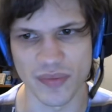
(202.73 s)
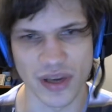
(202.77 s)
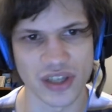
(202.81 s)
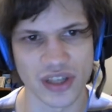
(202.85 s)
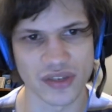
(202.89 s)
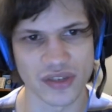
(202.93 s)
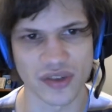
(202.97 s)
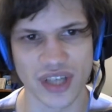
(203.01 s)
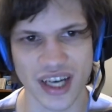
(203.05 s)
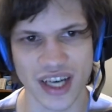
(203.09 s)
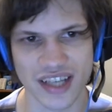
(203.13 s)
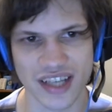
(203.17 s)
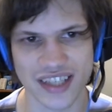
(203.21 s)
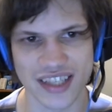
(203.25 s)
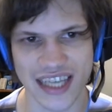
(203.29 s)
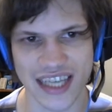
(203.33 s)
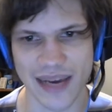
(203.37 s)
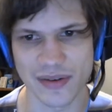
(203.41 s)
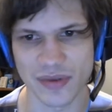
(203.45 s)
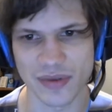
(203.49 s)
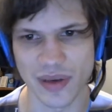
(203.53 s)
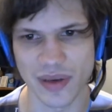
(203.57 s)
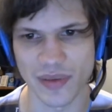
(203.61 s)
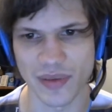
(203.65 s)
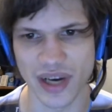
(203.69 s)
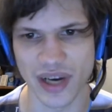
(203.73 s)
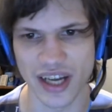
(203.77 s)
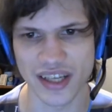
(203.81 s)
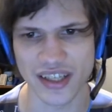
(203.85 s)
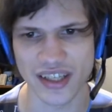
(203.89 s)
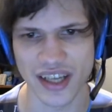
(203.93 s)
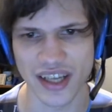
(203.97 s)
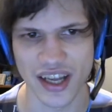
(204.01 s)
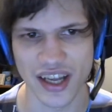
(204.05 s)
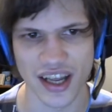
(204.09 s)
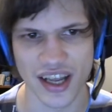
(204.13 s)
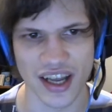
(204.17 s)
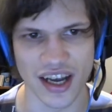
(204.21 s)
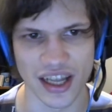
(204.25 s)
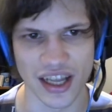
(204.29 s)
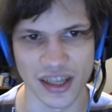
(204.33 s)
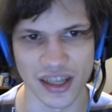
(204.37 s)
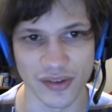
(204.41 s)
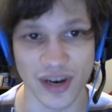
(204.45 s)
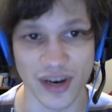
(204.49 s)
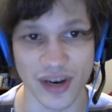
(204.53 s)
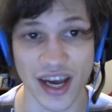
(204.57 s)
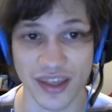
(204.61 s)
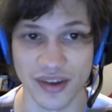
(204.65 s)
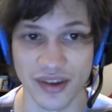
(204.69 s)
of cards that came to my mind.
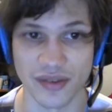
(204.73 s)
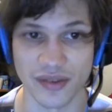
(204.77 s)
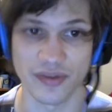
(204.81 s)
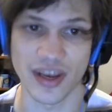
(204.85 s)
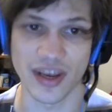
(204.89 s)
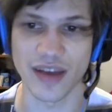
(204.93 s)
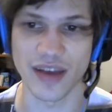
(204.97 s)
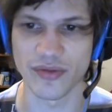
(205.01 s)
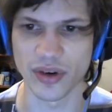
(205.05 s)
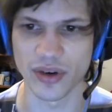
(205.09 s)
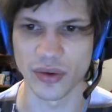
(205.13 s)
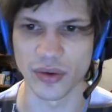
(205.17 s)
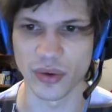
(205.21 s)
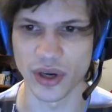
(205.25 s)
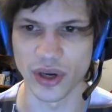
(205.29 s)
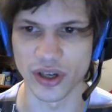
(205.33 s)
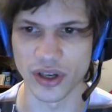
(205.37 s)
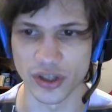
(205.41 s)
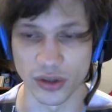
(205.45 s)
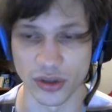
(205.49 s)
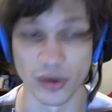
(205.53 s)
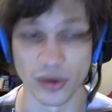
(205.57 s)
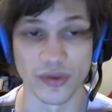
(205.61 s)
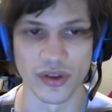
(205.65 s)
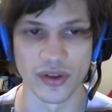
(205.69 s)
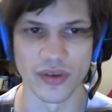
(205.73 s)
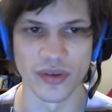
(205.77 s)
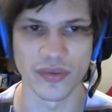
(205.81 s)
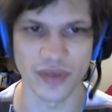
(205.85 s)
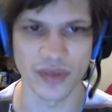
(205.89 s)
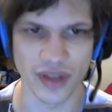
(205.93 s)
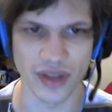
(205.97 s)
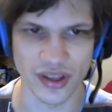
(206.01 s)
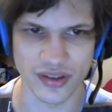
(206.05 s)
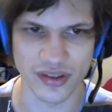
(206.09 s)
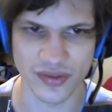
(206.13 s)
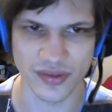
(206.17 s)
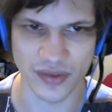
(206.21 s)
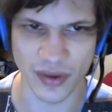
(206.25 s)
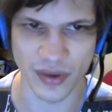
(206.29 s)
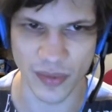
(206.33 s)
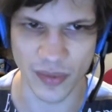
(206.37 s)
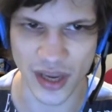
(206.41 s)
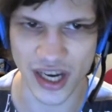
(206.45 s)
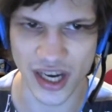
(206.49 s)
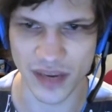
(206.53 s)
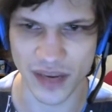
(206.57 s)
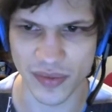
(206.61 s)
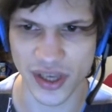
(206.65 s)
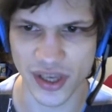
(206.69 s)
Leviathan and Fanfrit were 2 of them,
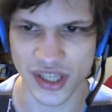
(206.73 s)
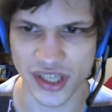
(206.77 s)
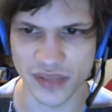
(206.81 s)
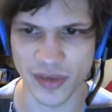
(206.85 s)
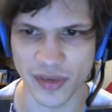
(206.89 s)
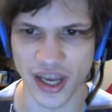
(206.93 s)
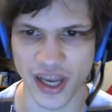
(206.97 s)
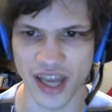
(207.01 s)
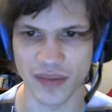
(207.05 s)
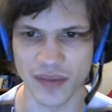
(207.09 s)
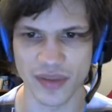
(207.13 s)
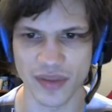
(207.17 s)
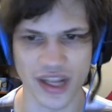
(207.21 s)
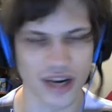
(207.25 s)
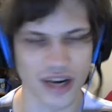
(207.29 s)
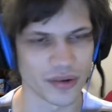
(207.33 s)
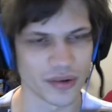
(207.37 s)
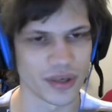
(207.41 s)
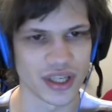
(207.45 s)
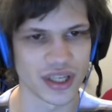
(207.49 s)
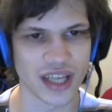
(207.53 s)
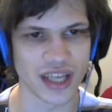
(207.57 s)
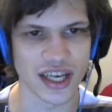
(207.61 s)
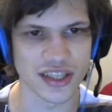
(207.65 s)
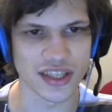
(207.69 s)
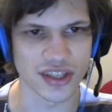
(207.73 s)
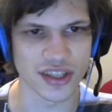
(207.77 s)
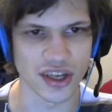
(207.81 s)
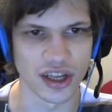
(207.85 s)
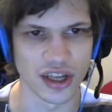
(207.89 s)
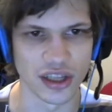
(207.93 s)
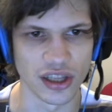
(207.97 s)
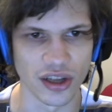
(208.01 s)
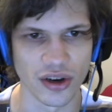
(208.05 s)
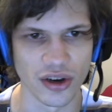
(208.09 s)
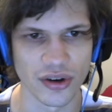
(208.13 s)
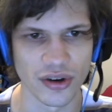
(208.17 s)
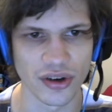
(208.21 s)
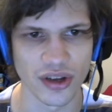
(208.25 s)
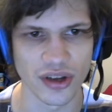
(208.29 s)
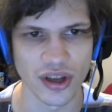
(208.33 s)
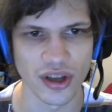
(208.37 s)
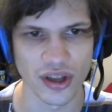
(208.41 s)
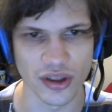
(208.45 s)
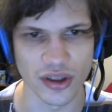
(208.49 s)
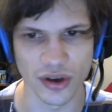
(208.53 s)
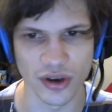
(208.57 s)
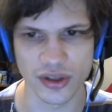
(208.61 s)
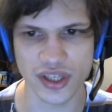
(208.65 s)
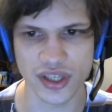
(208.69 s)
immediate picks in my head, but then I realized that alone,
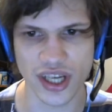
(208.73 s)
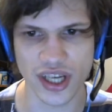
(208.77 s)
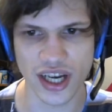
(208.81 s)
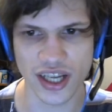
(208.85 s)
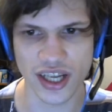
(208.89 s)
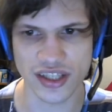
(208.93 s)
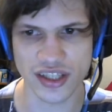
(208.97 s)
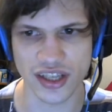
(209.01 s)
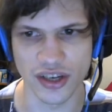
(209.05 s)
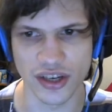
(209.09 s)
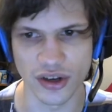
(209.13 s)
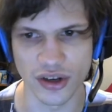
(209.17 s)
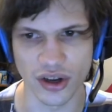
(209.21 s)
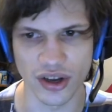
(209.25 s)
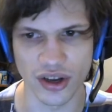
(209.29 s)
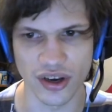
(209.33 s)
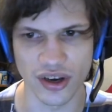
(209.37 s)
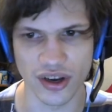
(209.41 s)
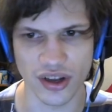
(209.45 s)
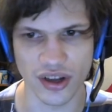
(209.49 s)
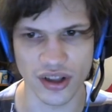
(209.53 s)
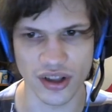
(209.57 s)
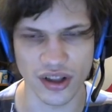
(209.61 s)
those cards are not,